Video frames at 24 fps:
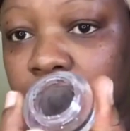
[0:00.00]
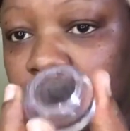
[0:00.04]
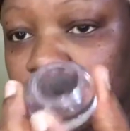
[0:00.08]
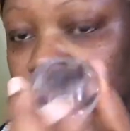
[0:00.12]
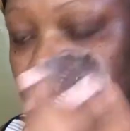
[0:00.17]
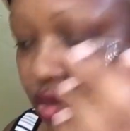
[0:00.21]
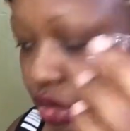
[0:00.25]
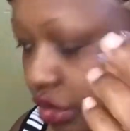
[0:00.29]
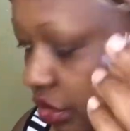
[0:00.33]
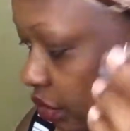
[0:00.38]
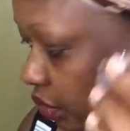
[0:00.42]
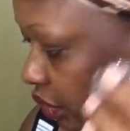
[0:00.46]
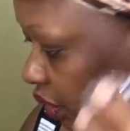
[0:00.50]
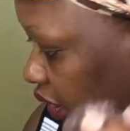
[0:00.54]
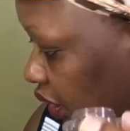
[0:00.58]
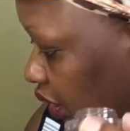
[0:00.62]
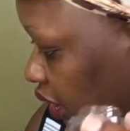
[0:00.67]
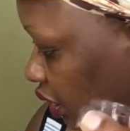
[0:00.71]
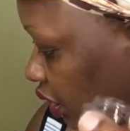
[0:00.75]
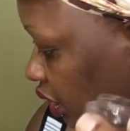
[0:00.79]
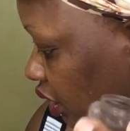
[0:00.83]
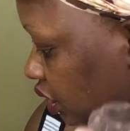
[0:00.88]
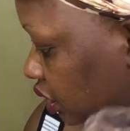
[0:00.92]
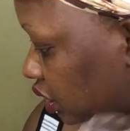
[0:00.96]
do
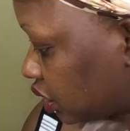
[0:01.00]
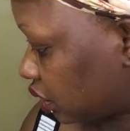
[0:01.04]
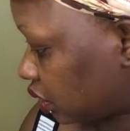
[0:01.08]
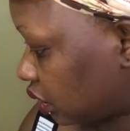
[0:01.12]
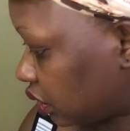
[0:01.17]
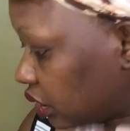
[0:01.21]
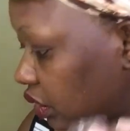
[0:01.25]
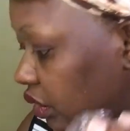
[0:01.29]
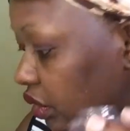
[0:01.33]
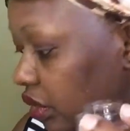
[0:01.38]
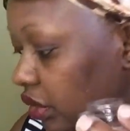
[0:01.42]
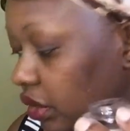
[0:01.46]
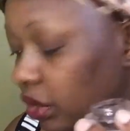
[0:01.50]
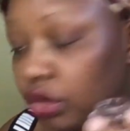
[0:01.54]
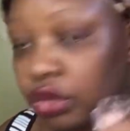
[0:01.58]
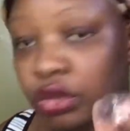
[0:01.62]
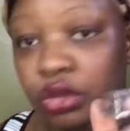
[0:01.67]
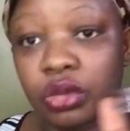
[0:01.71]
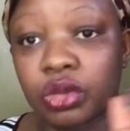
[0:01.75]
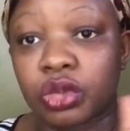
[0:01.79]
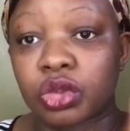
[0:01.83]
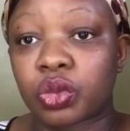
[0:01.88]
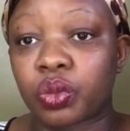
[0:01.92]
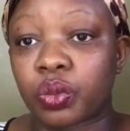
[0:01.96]
is gonna
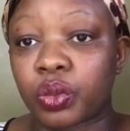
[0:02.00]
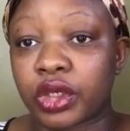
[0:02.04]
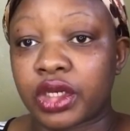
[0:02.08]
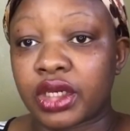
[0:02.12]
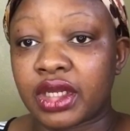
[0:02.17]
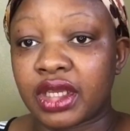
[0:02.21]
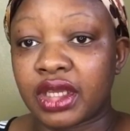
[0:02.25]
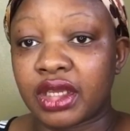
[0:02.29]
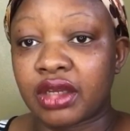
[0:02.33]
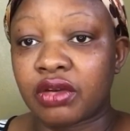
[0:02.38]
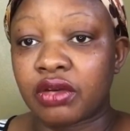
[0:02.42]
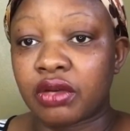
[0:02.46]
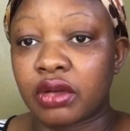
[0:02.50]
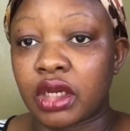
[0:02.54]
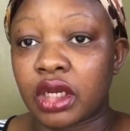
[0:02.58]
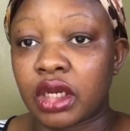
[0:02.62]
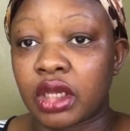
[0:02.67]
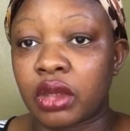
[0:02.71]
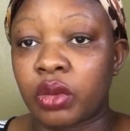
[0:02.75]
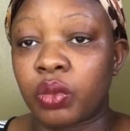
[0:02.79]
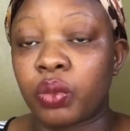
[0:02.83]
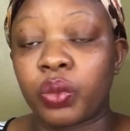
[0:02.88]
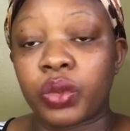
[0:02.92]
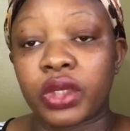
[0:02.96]
use one
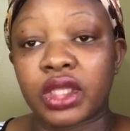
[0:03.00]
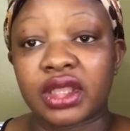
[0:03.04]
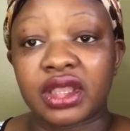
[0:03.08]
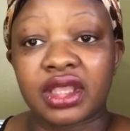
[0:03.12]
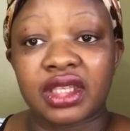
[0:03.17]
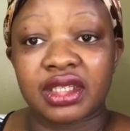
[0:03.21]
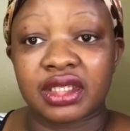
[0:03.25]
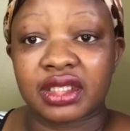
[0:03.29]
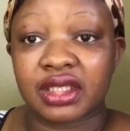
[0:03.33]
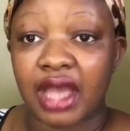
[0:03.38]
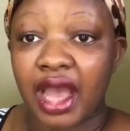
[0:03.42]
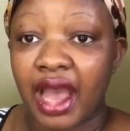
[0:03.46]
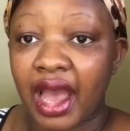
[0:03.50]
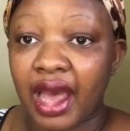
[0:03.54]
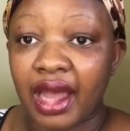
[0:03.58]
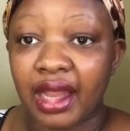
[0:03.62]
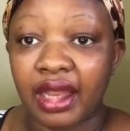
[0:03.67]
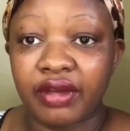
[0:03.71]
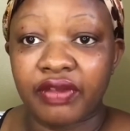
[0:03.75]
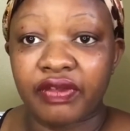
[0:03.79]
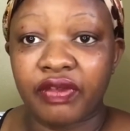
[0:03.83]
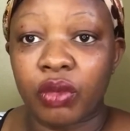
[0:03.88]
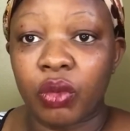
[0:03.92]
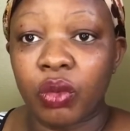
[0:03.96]
ingredient with this
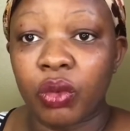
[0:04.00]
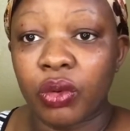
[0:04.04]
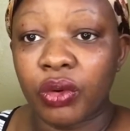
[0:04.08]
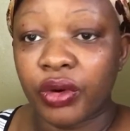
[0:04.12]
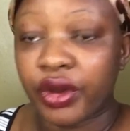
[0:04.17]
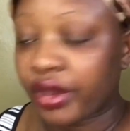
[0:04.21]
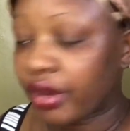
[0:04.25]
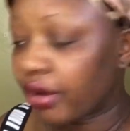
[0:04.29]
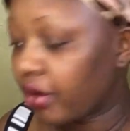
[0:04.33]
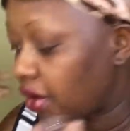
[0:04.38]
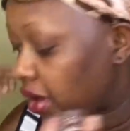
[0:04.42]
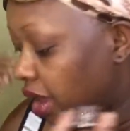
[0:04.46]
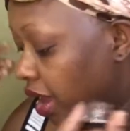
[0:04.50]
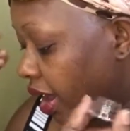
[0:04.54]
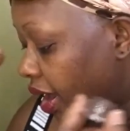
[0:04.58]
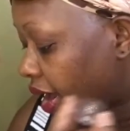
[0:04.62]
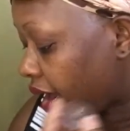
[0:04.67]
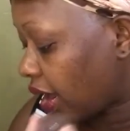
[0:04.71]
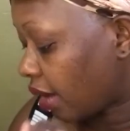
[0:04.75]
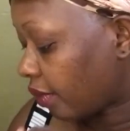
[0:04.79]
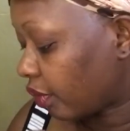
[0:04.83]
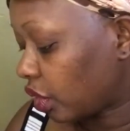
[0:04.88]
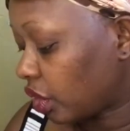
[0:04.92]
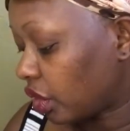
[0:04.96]
olive oil.
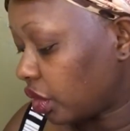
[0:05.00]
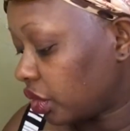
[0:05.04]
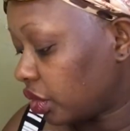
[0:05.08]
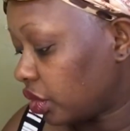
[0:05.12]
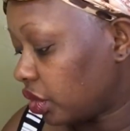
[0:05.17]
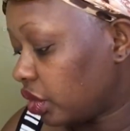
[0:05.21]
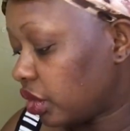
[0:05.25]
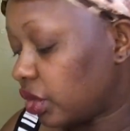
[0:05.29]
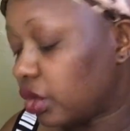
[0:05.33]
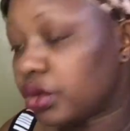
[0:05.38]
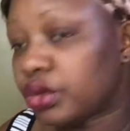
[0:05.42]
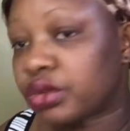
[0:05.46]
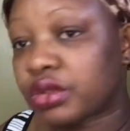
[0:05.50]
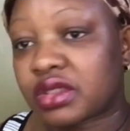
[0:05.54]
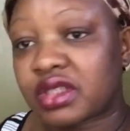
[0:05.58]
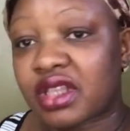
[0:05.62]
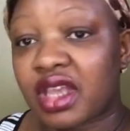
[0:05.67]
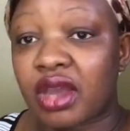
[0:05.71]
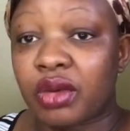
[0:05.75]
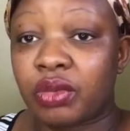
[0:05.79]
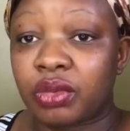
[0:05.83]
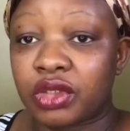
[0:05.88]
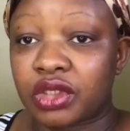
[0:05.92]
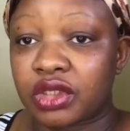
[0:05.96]
I'm gonna use
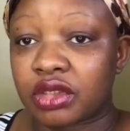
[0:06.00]
that, which